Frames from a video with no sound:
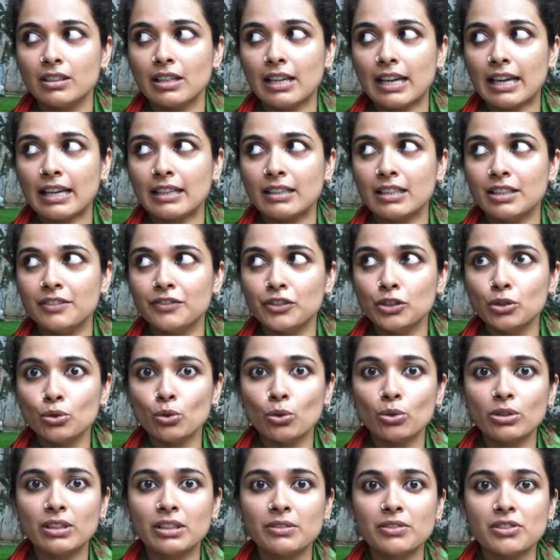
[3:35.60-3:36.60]
And even
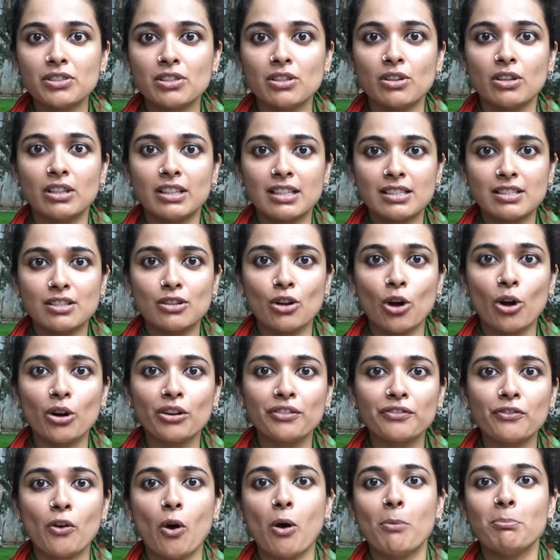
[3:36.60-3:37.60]
though there's a lot
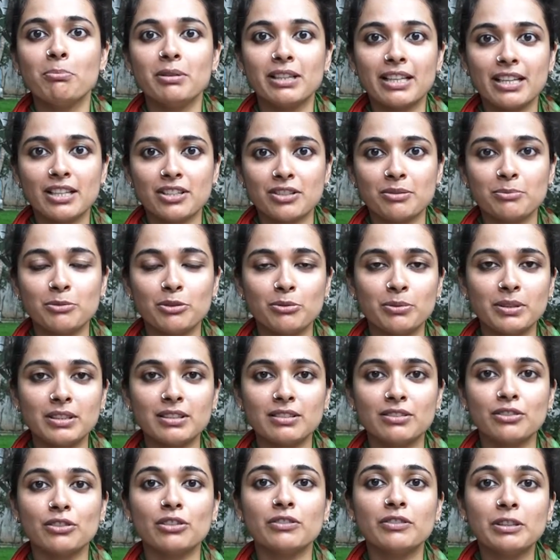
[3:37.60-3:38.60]
of complication between
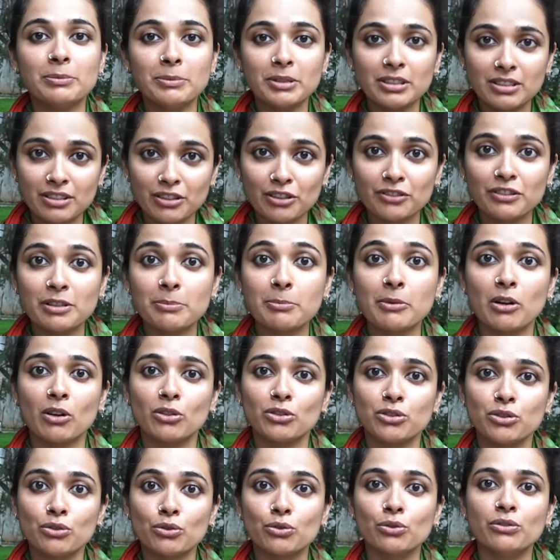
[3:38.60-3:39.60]
the three of them are
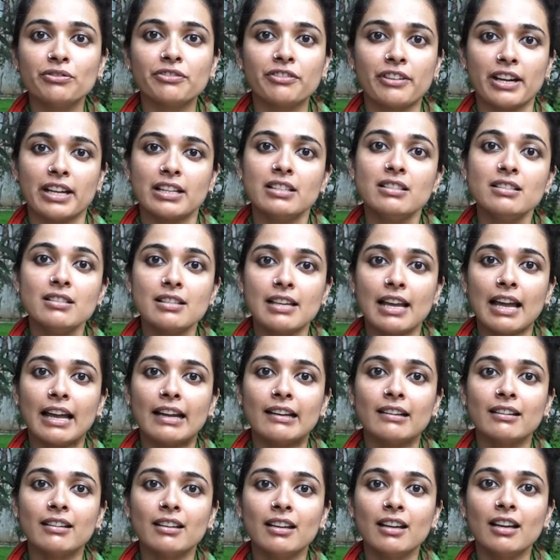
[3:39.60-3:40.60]
also good friends,
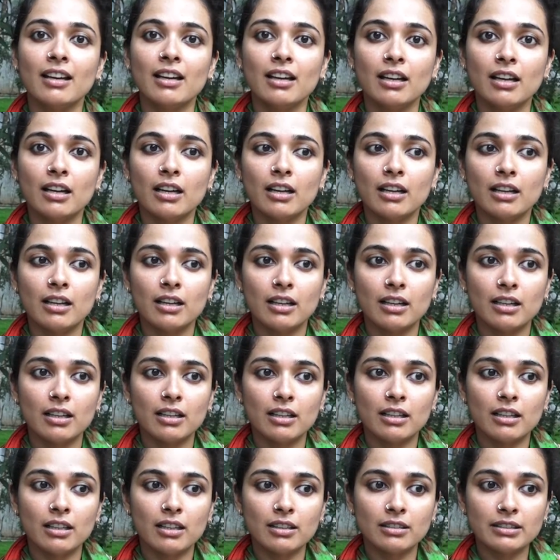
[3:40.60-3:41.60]
and
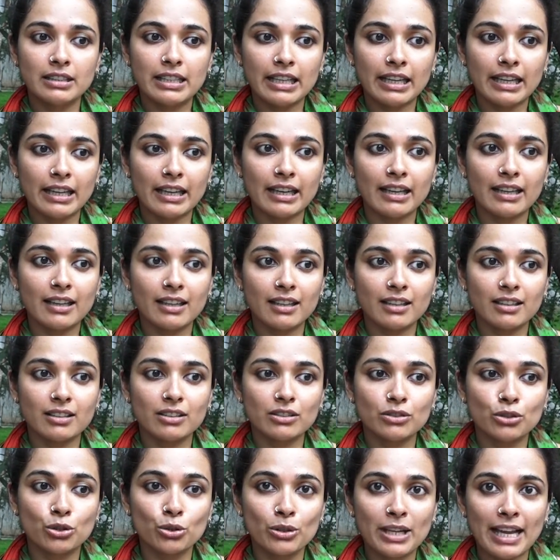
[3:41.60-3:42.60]
they
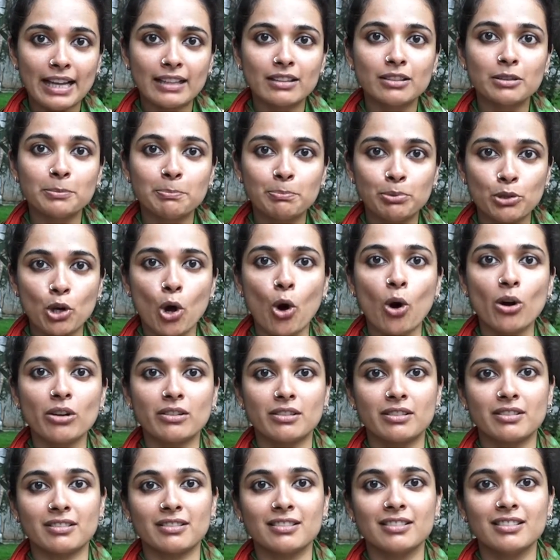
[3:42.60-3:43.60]
together plot
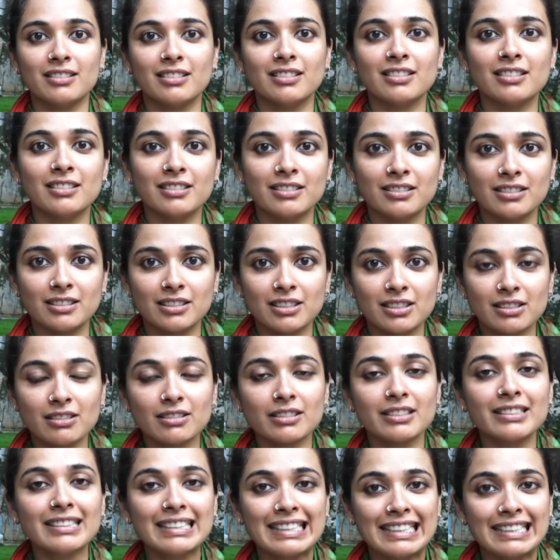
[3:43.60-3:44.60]
a
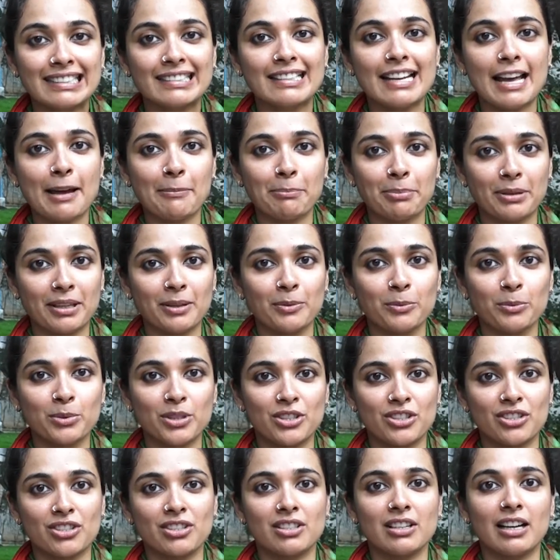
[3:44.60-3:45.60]
certain kidnapping,
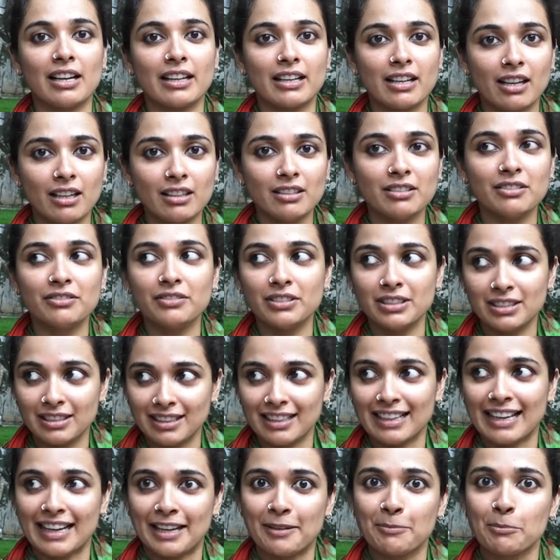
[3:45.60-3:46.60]
which I can't reveal
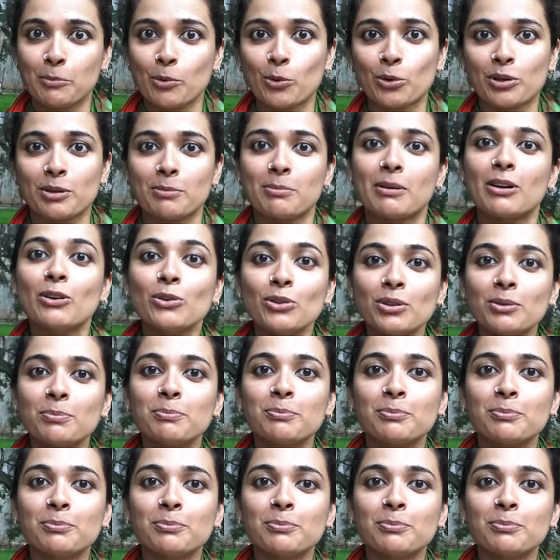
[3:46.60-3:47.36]
again more about.